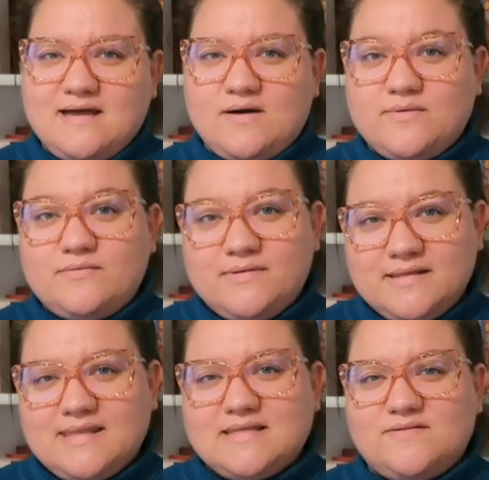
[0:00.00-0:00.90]
would
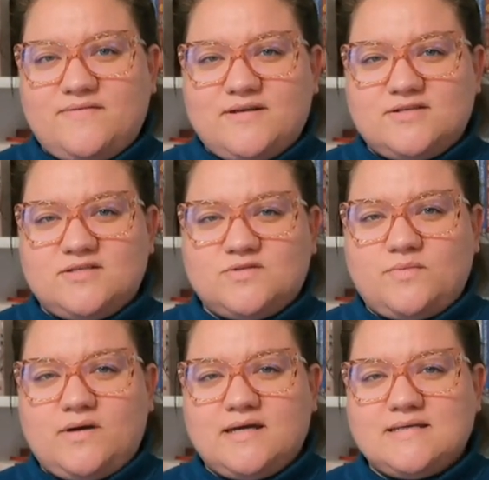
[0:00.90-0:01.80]
really like to finish this
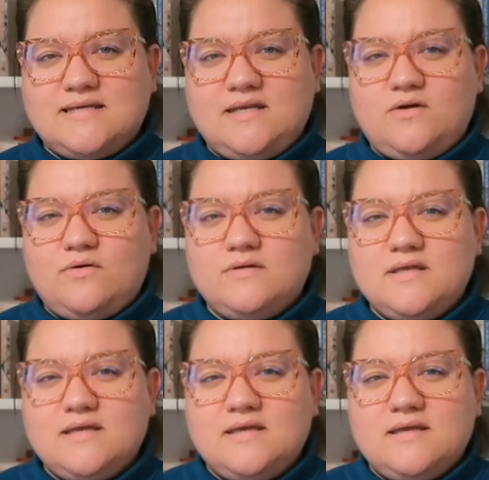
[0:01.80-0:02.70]
one because I know
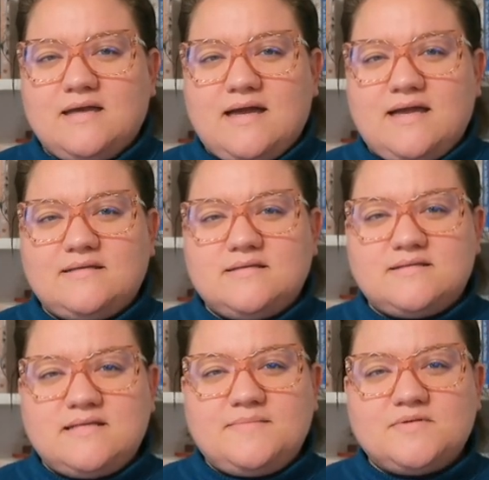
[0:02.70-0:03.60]
it
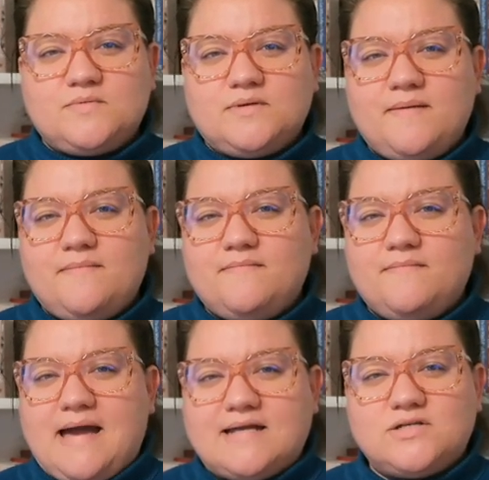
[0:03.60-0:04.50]
just seems really
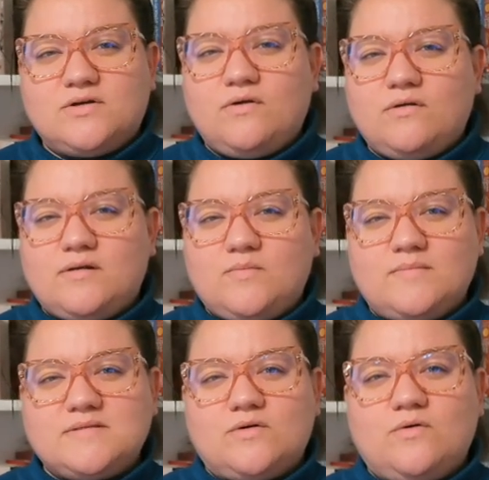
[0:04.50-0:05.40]
magical and
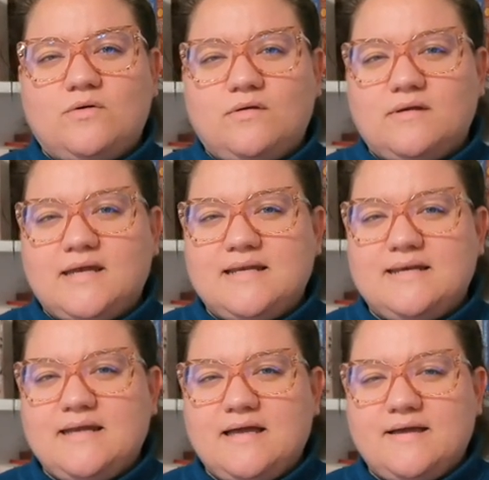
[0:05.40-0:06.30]
whimsical,
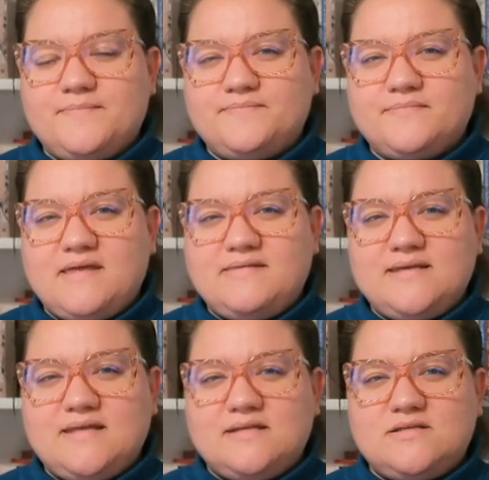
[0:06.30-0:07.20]
and I
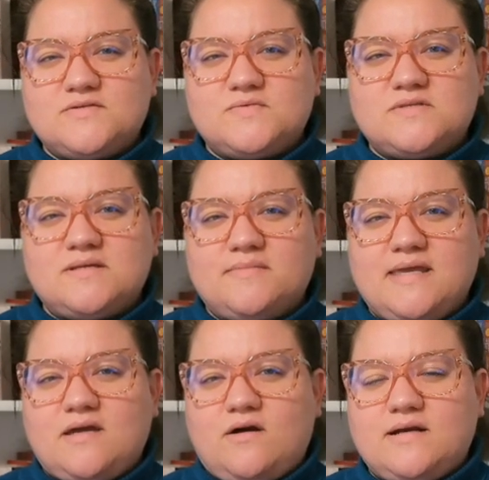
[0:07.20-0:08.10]
think it deals with some
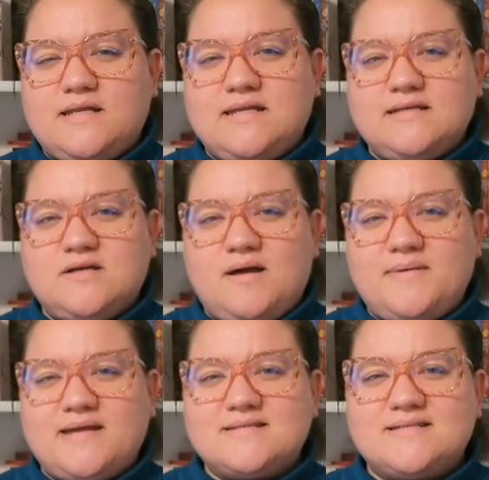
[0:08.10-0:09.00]
like hard-hitting
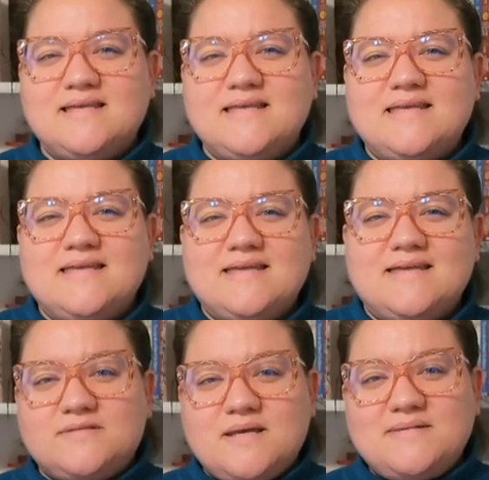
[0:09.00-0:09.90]
topics.
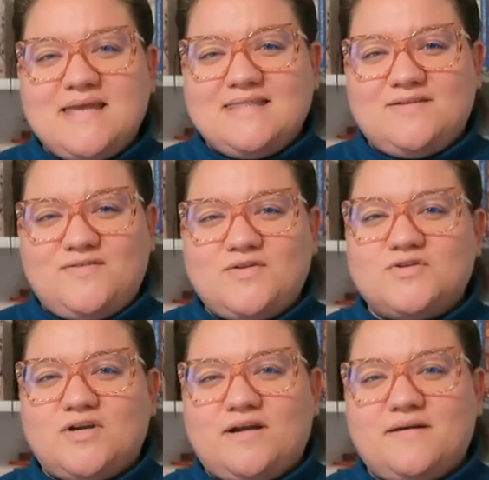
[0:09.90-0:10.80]
Someday in the
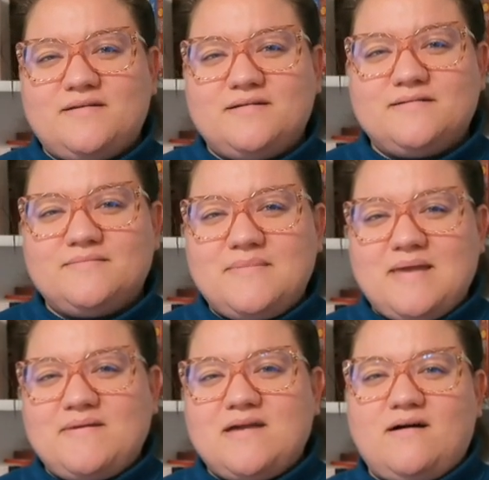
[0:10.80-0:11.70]
future,
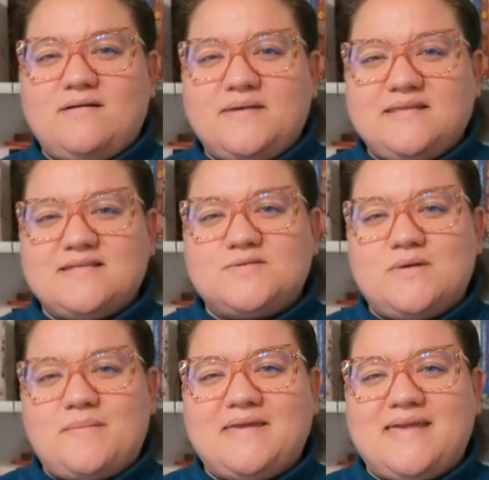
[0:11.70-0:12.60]
maybe I'll pick this
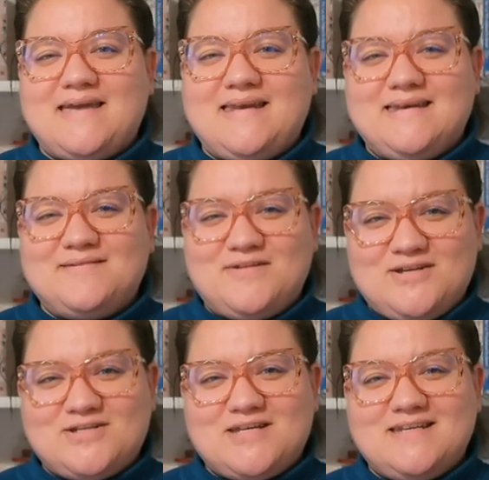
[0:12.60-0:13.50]
one up again and
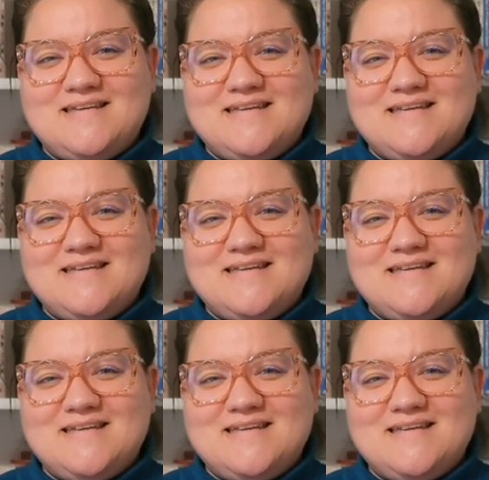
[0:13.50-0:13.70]
finish it.